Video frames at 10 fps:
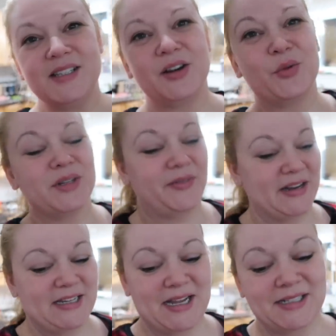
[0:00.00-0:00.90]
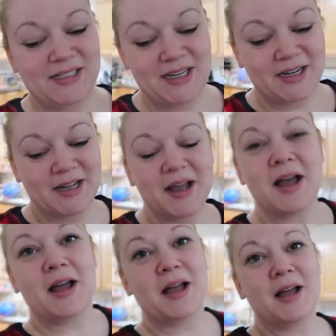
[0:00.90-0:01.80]
dinner was fantastic.
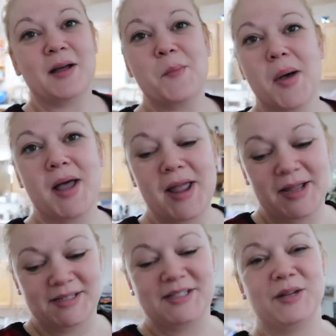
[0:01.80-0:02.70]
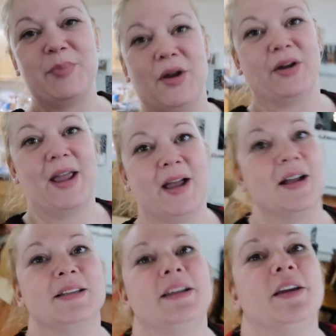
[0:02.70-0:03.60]
Um, it's pure
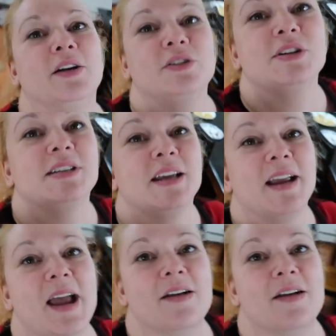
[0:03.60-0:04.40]
chaos in here, just like